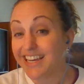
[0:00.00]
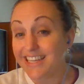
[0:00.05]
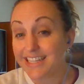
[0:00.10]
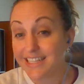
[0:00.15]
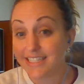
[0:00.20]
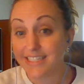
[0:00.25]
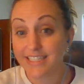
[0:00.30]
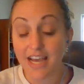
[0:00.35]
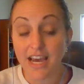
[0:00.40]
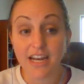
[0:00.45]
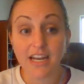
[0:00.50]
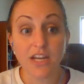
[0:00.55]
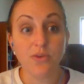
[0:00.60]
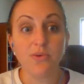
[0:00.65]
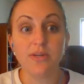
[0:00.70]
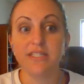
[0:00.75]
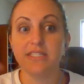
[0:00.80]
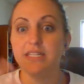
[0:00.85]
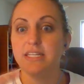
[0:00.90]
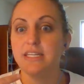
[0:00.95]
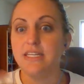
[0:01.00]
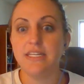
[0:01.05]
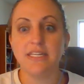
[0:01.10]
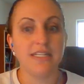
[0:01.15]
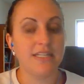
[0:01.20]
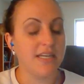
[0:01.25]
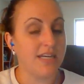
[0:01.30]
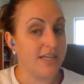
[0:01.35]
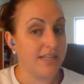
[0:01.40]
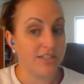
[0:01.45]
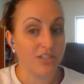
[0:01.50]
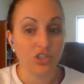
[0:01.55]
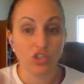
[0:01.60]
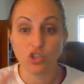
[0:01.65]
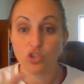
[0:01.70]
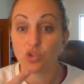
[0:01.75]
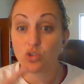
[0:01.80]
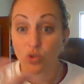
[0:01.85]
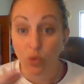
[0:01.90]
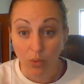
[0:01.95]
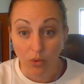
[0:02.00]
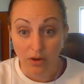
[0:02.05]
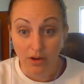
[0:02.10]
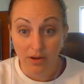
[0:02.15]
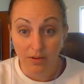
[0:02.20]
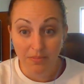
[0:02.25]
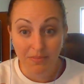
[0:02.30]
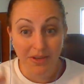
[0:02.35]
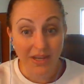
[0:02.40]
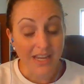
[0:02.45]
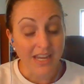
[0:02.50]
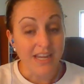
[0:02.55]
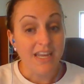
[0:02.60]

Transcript: The setting was in a storm